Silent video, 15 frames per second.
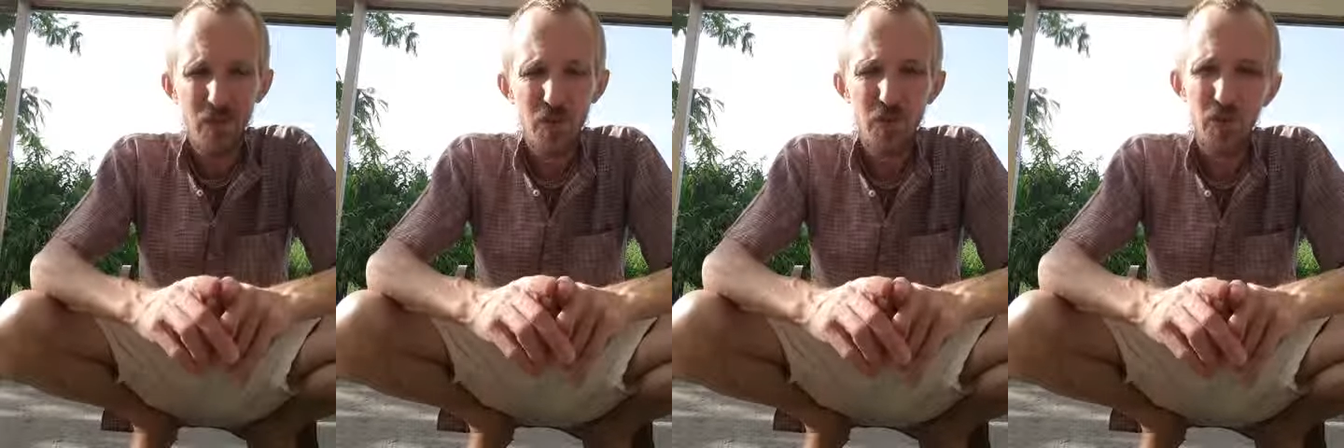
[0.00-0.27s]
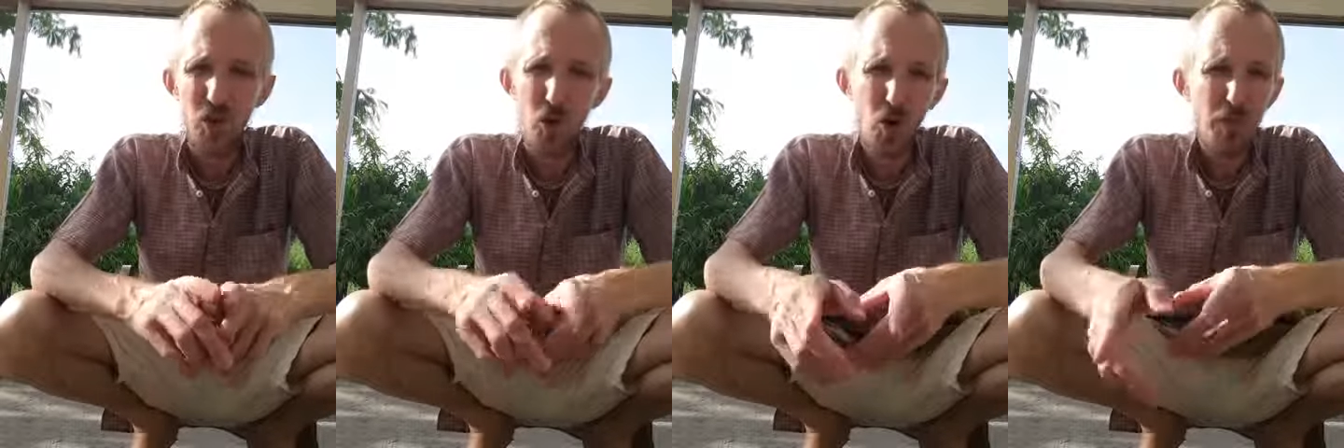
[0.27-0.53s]

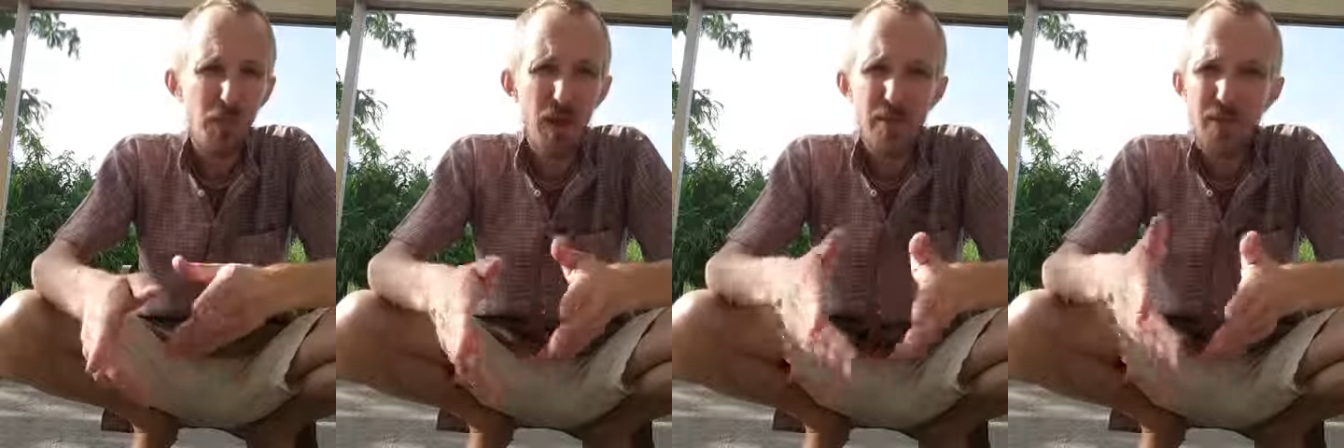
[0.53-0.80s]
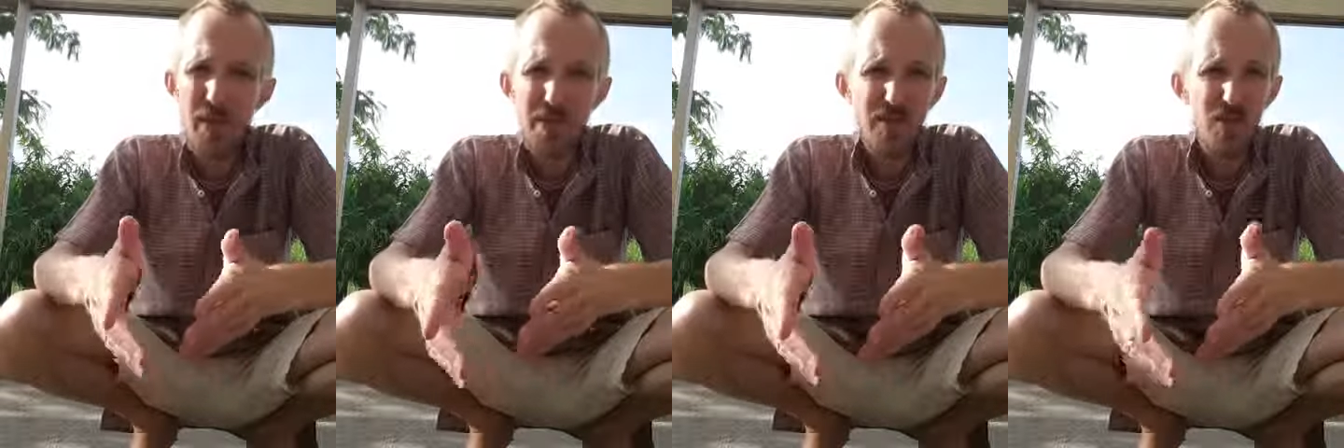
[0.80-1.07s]
So
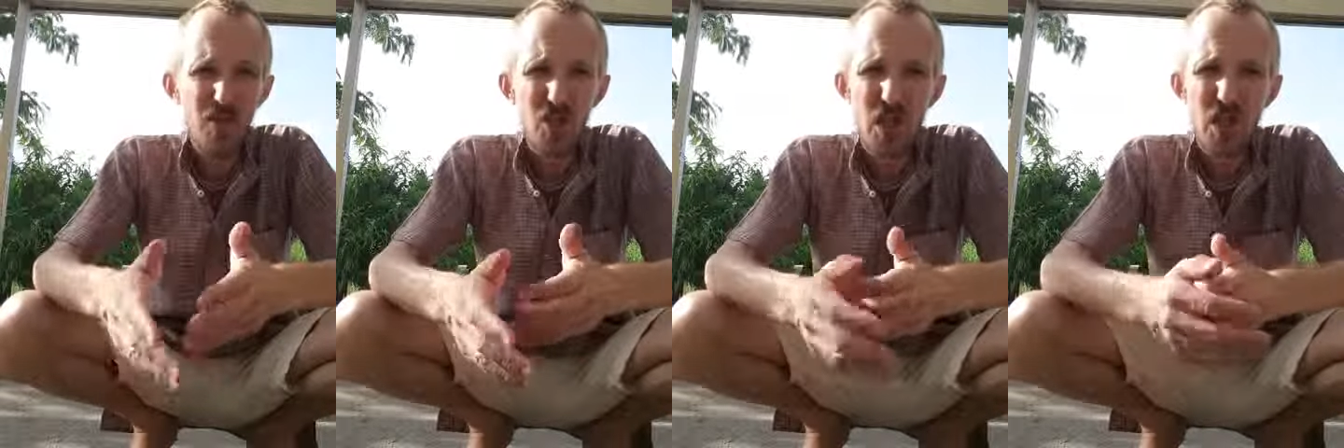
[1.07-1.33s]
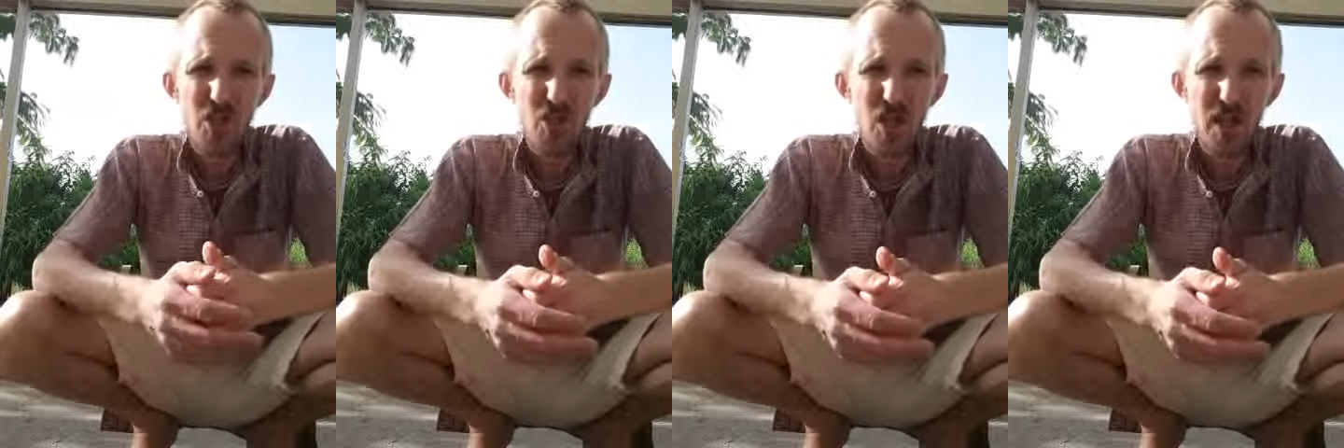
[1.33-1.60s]
maybe that's
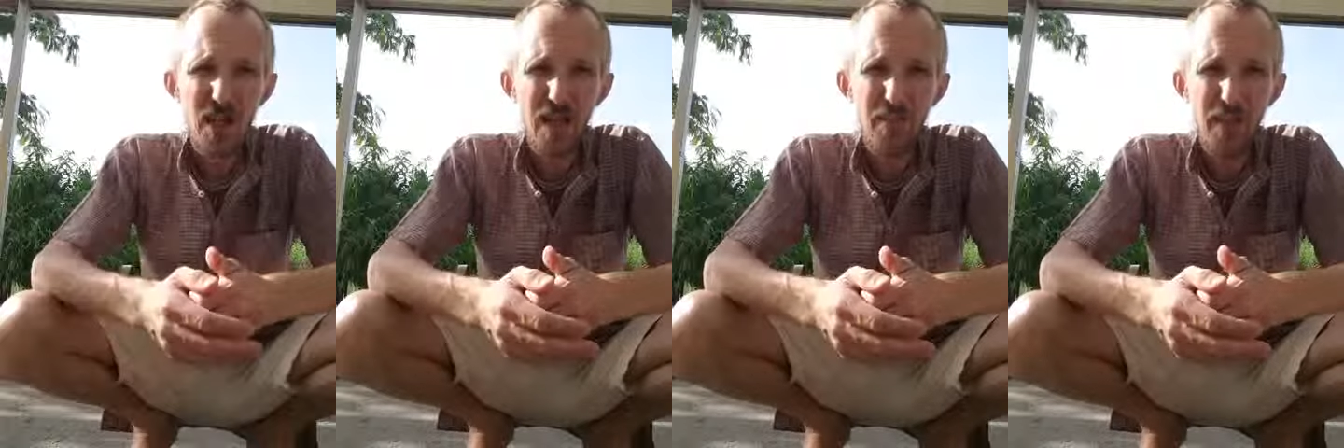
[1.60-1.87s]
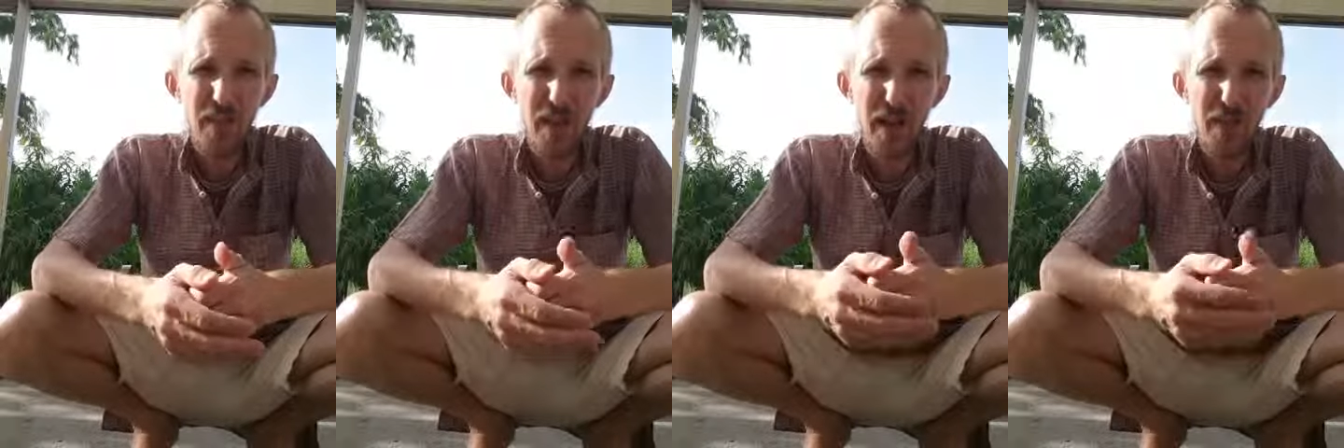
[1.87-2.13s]
changed a little
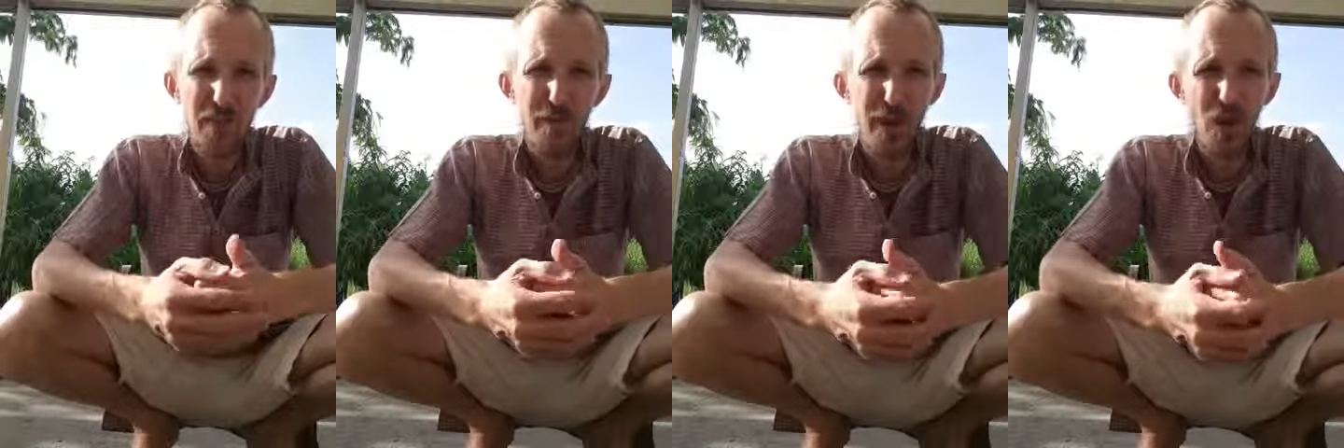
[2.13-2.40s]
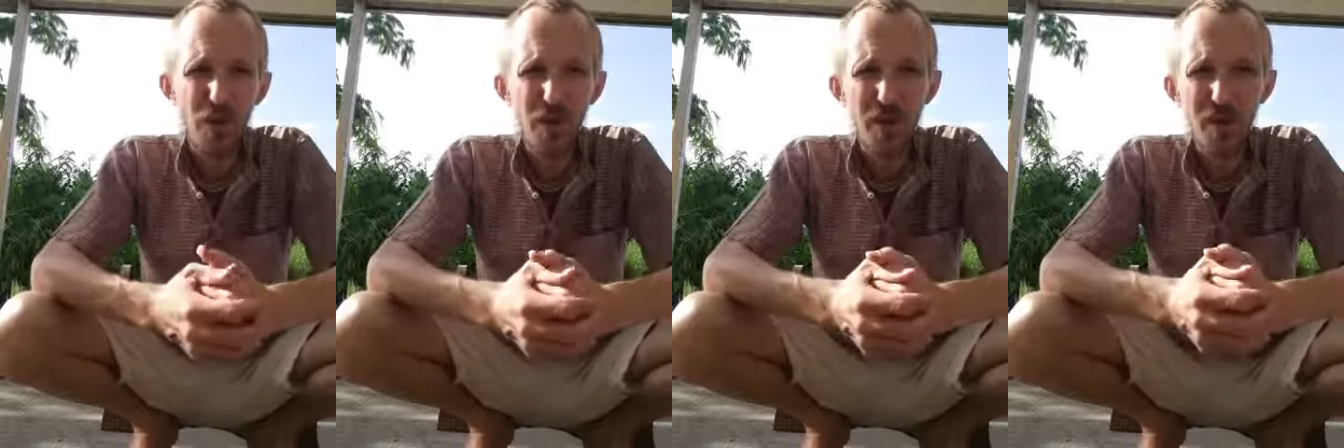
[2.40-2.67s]
bit, but I
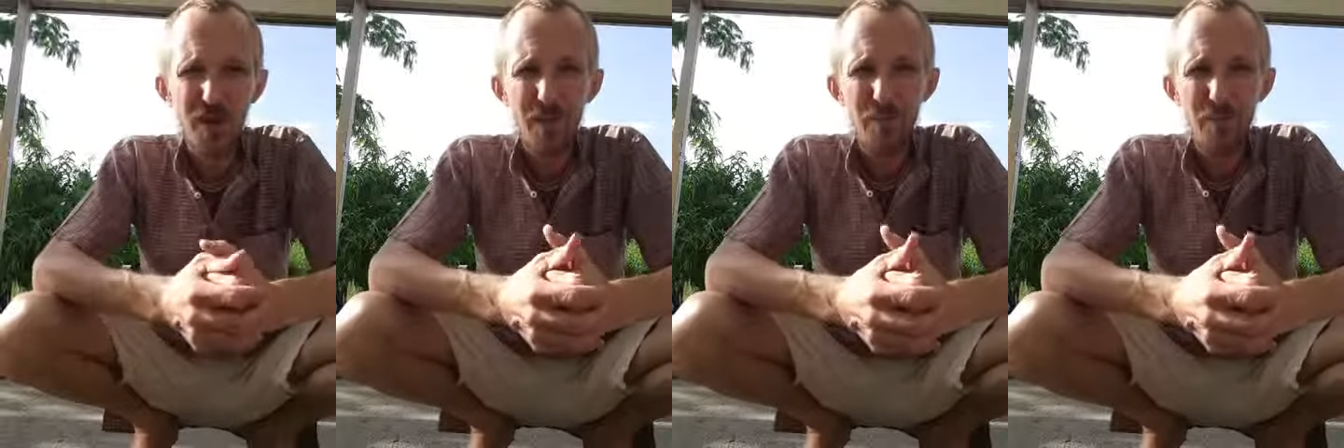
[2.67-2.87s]
found